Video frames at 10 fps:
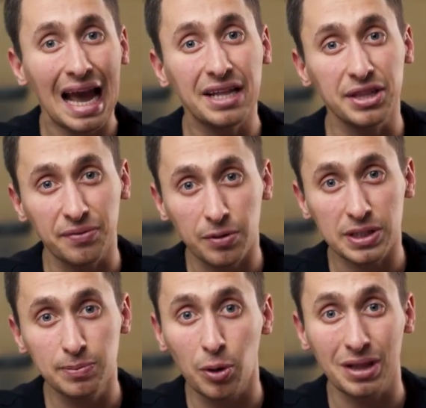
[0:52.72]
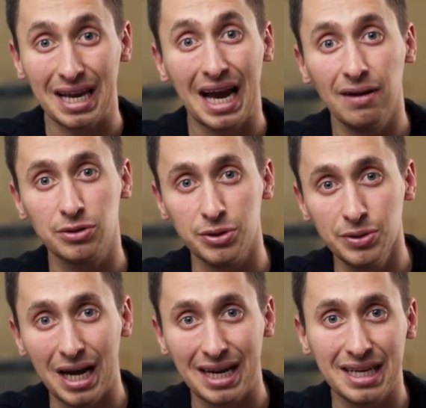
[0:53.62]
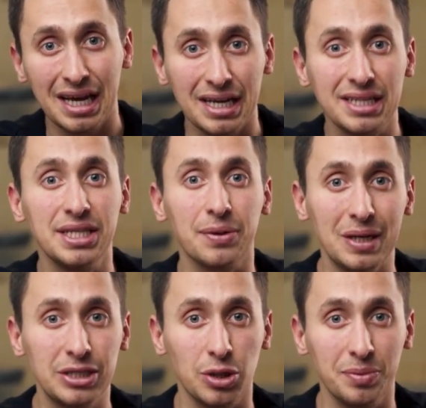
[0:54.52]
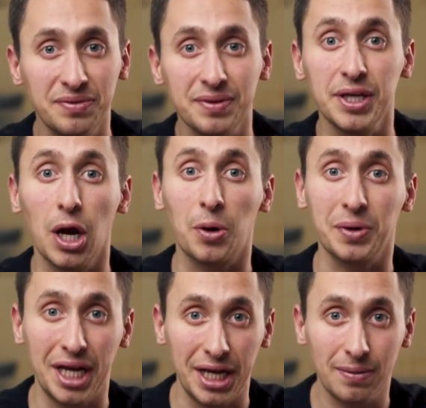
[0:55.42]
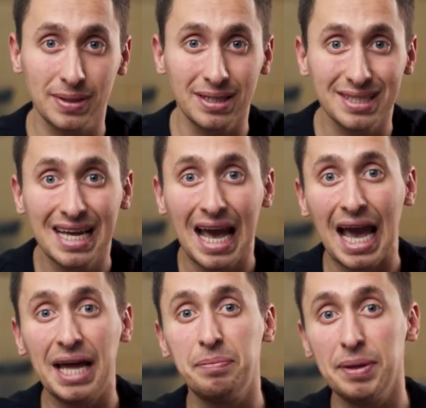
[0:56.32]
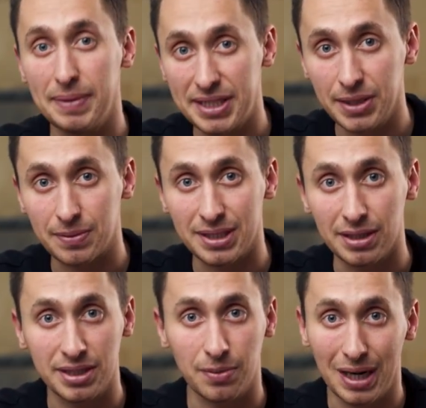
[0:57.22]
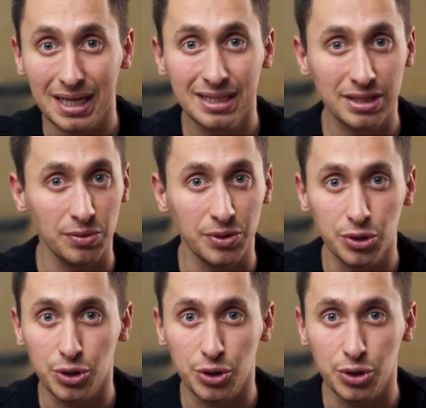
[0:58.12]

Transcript: And the first point how to do that is the ratio between the organic results and PPC results, right? So you